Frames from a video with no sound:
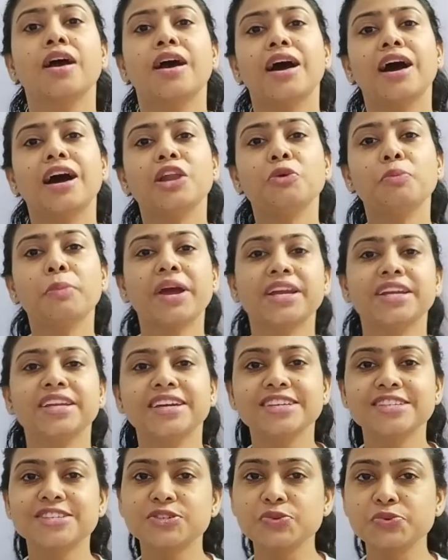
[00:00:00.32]
Hello my
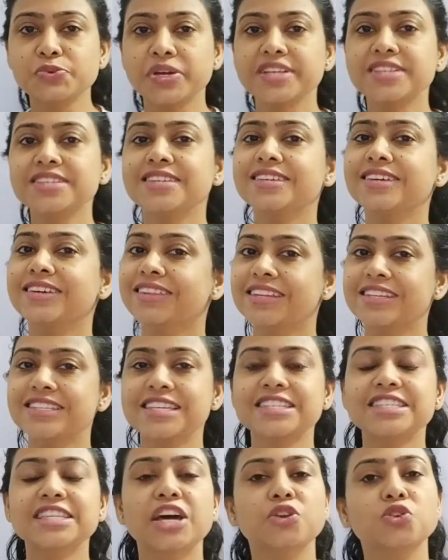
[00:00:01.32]
dear students, this
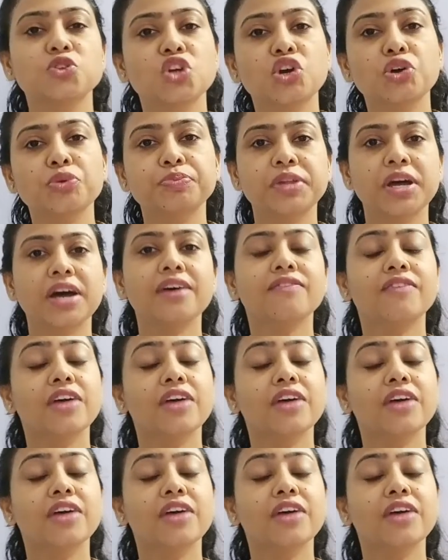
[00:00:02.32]
is Tanuja Gupta.